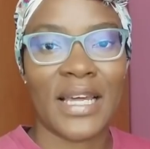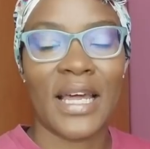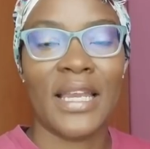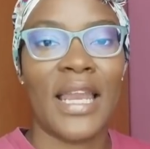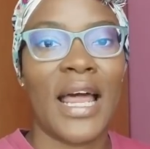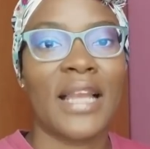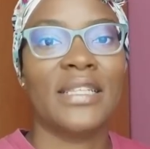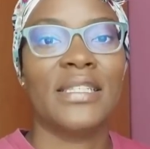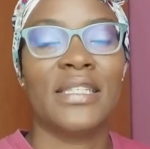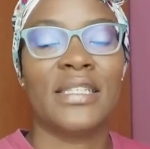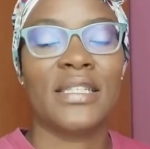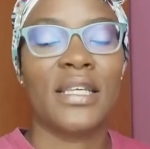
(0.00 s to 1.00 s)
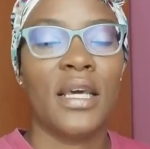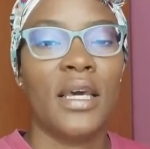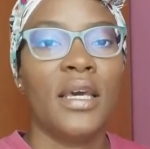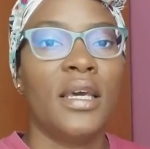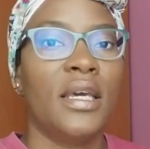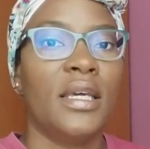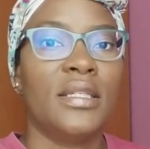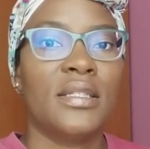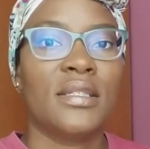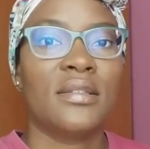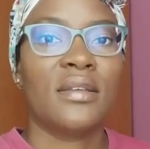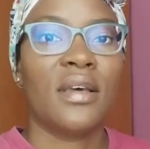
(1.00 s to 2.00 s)
analysis
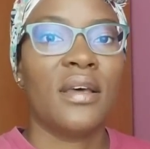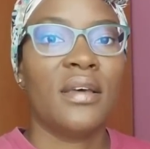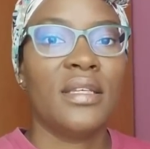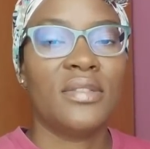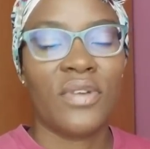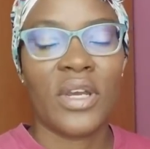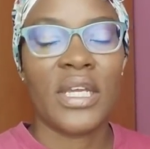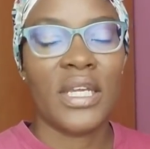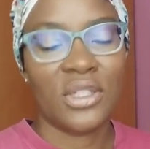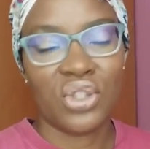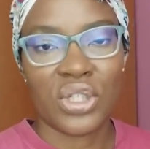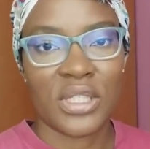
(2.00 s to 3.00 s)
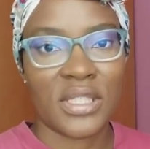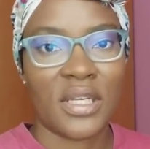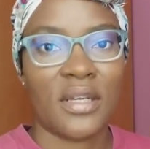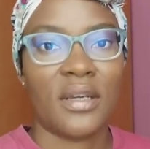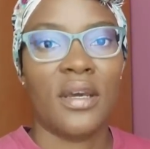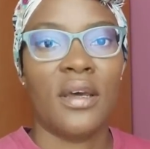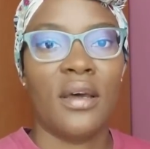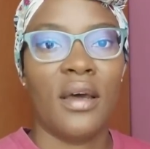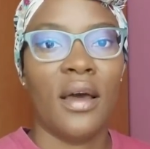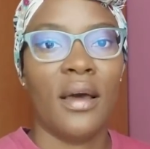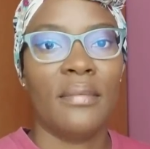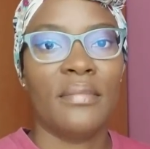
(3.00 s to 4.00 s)
is very interesting
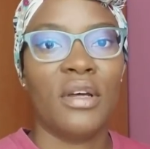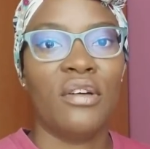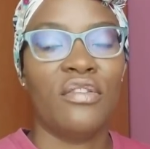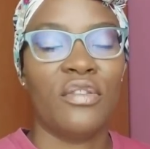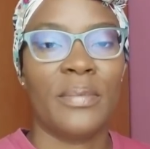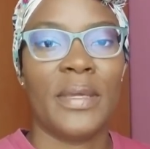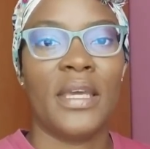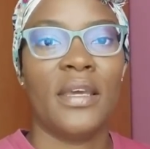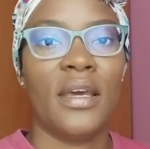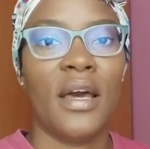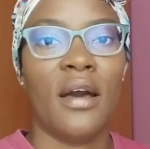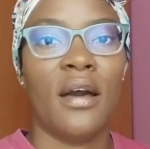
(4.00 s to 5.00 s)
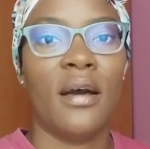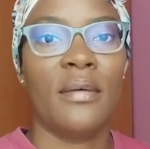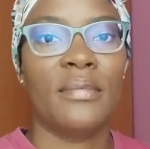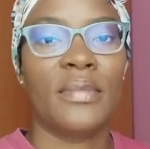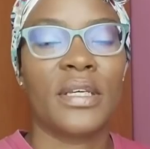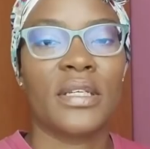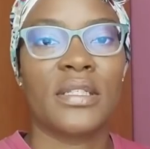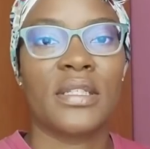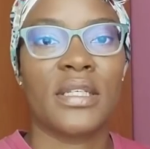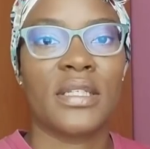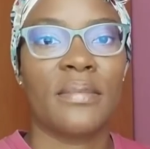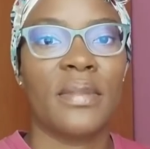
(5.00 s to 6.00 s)
for me, because there's
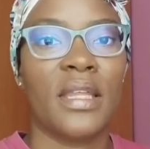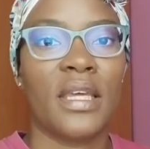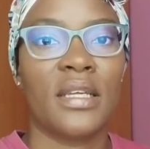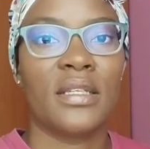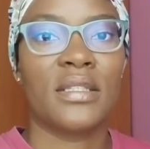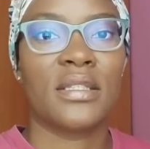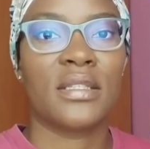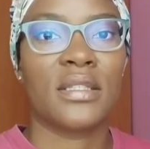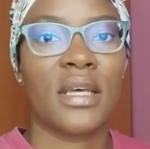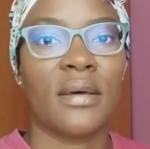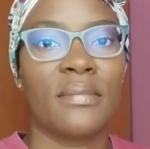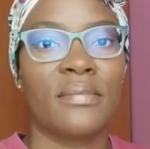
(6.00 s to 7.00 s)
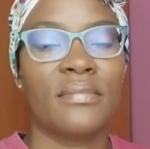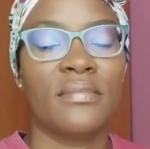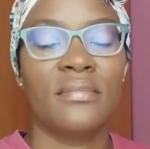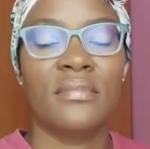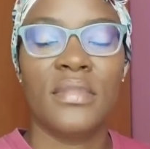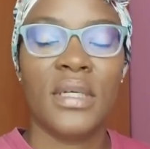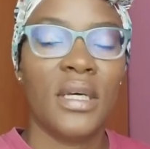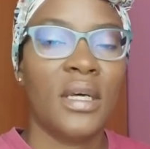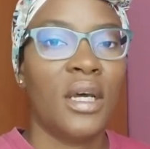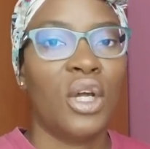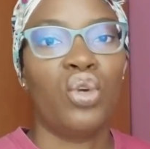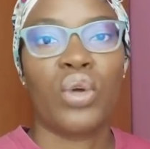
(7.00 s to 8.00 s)
some things
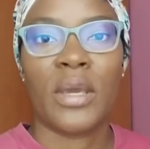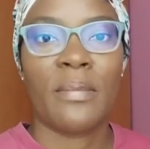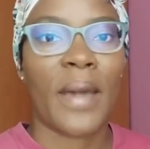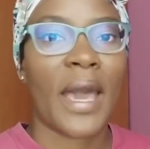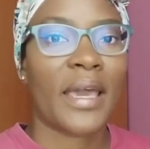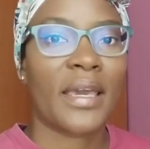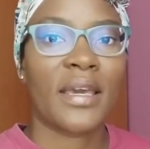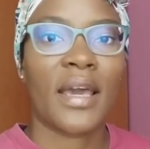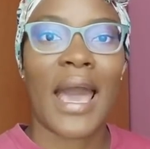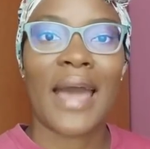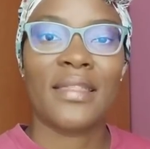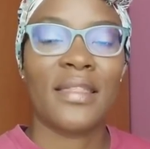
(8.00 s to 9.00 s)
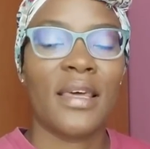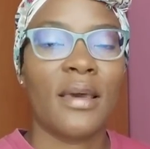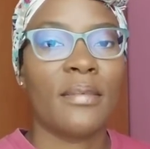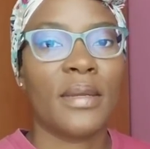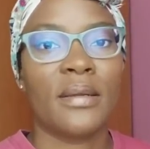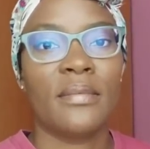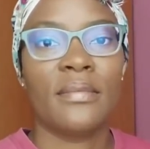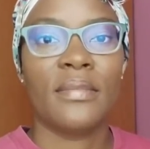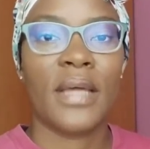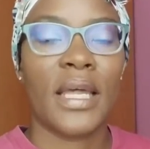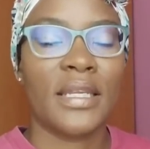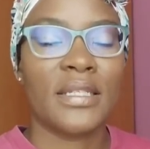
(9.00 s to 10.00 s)
looking back at them
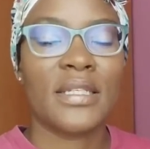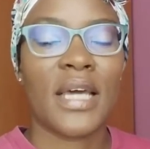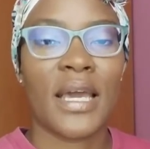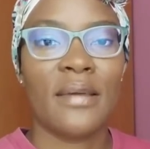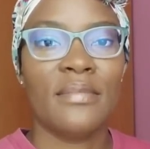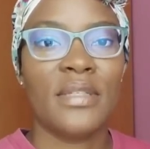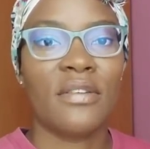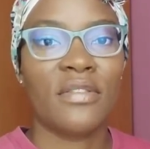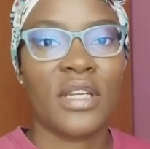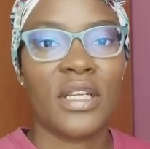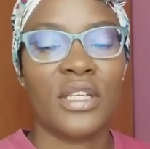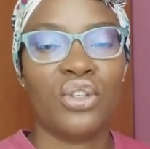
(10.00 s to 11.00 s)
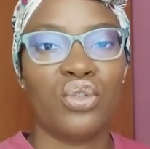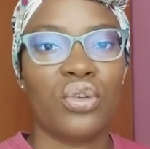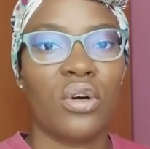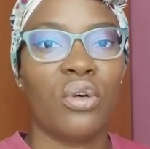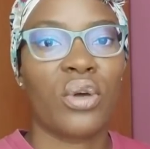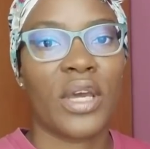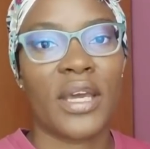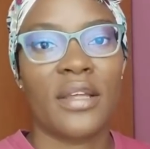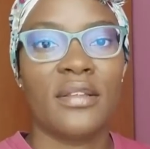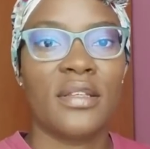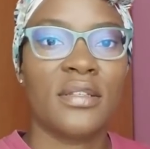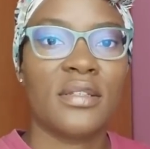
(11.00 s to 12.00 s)
and I'm definitely sure, okay,
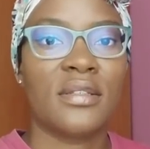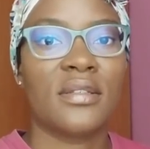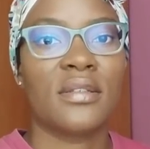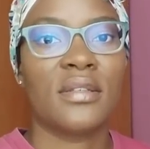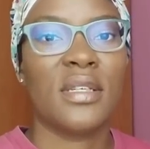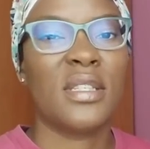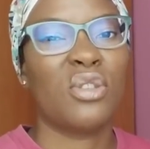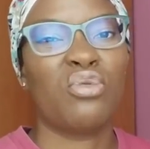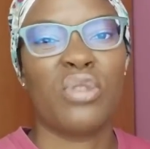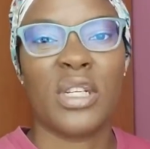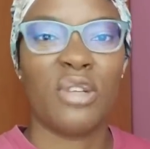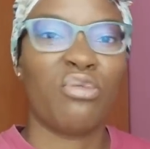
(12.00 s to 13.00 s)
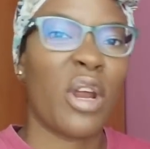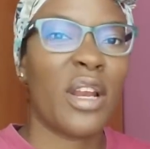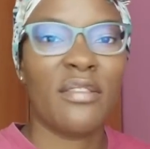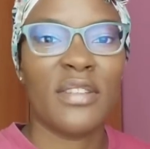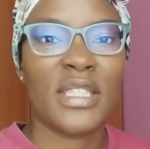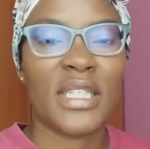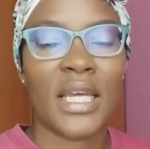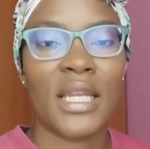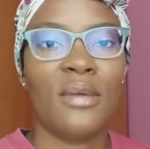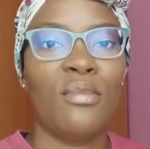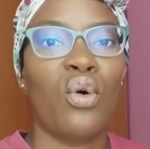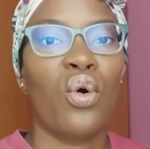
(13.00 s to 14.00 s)
this isn't really relevant
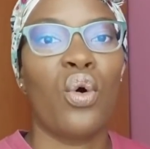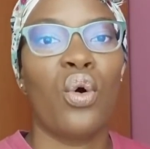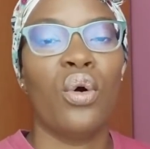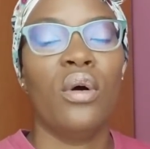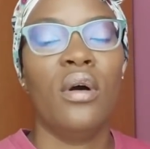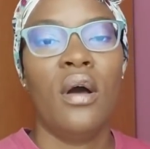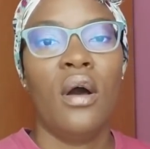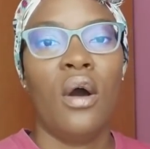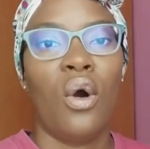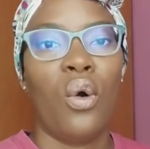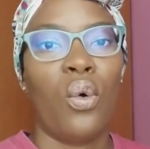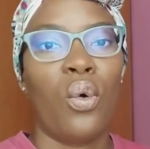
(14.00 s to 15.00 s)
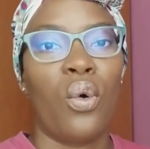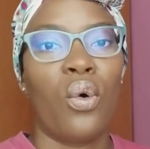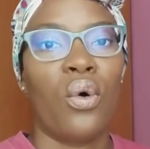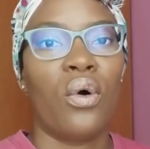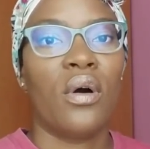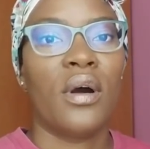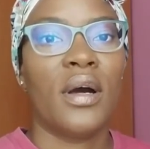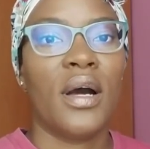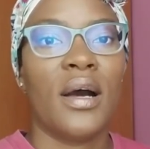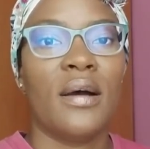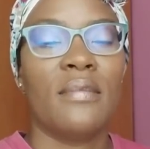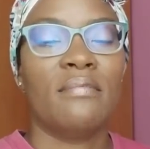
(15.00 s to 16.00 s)
anymore, or
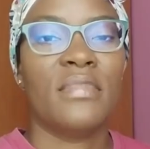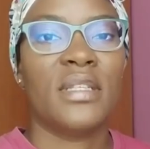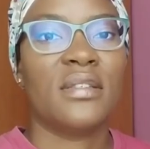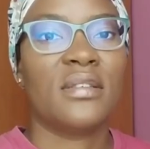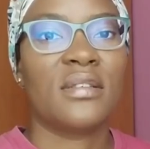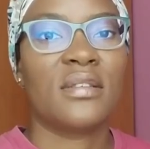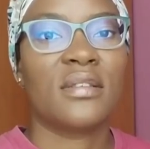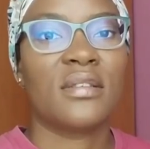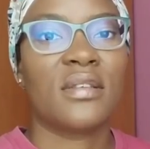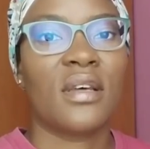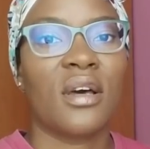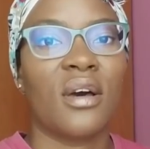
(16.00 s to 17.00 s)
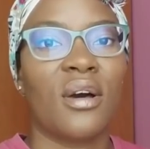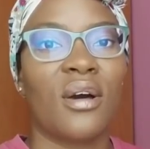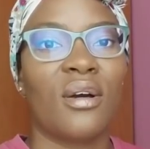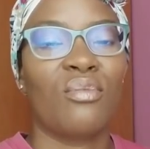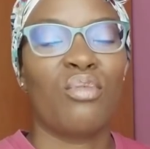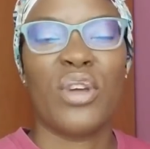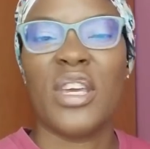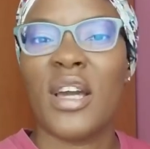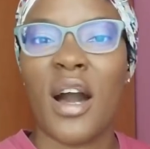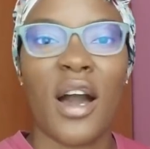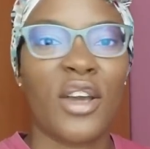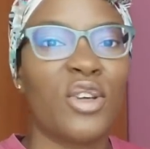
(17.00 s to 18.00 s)
it's a weak
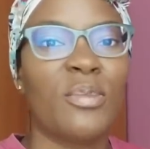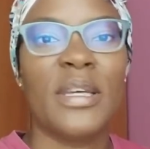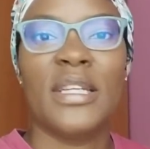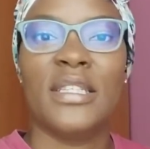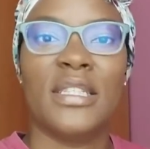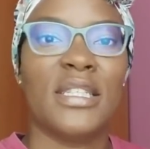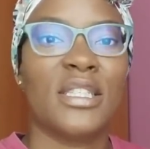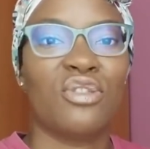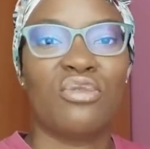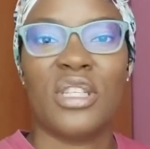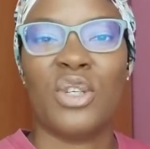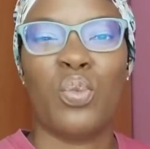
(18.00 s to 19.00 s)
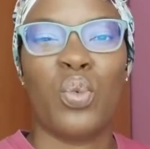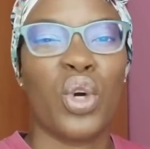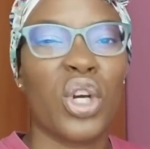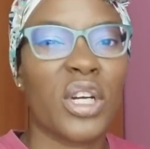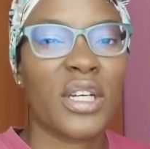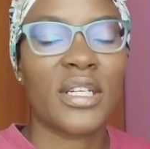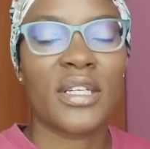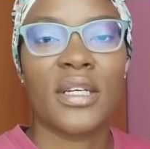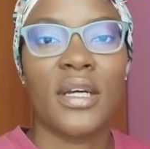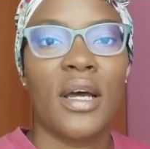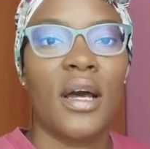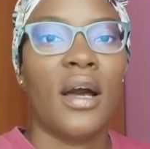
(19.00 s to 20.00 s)
argument, it doesn't really work
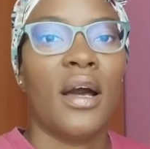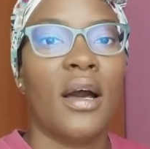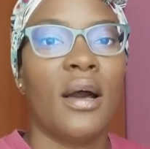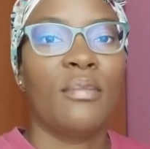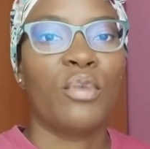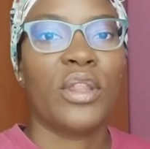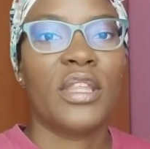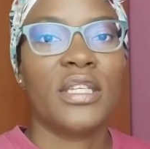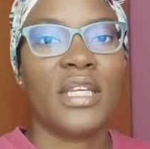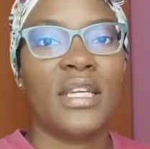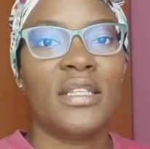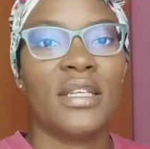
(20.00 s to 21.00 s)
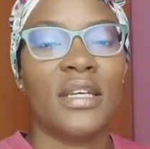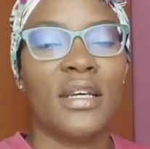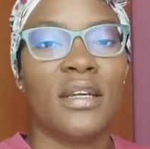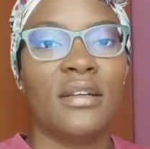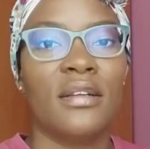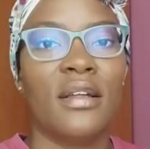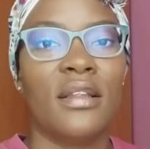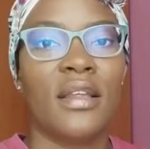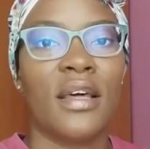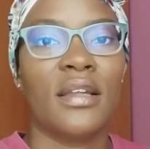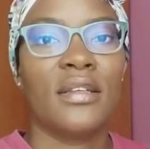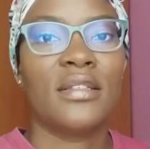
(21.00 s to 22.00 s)
with the data
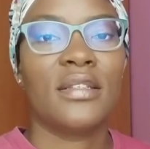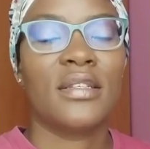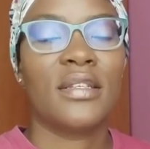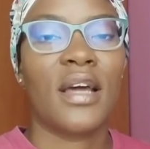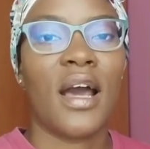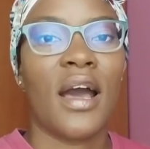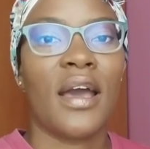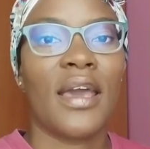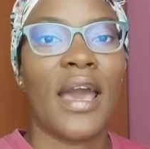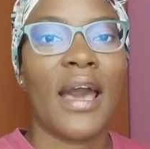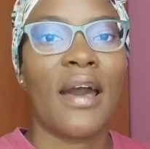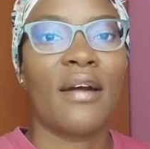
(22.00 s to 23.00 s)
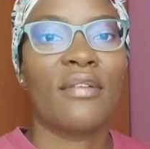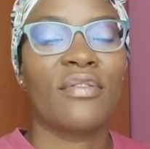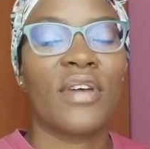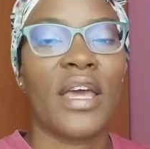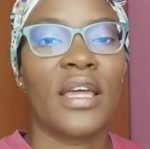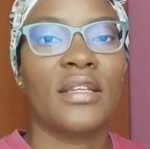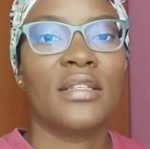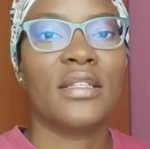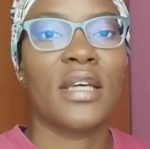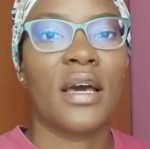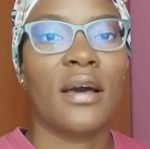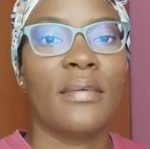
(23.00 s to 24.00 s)
that I have, and
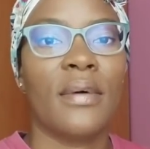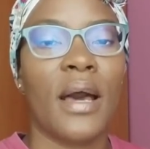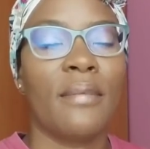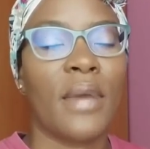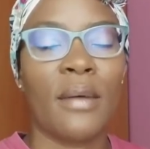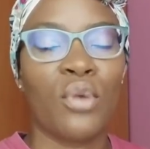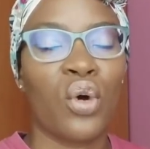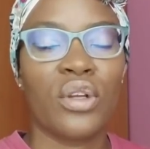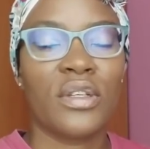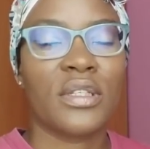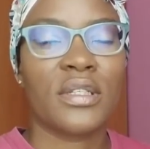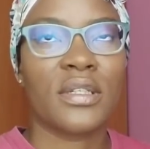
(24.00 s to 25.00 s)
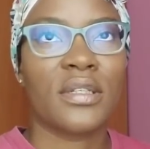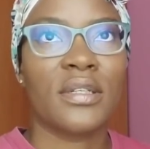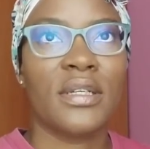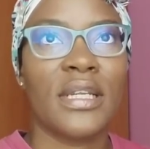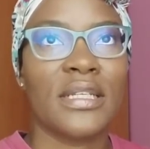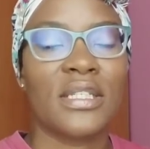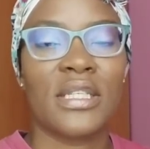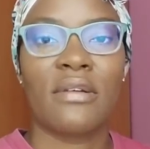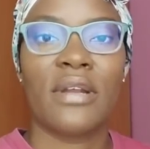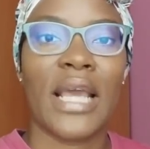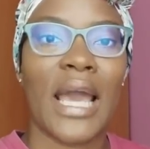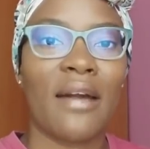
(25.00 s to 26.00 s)
I'm not
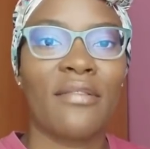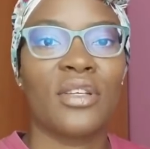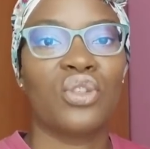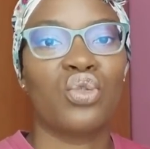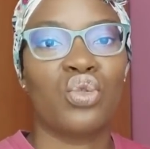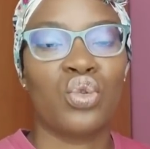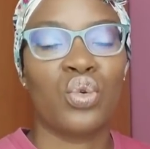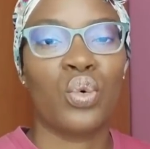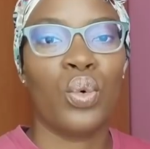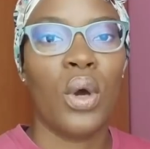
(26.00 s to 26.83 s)
necessarily having to do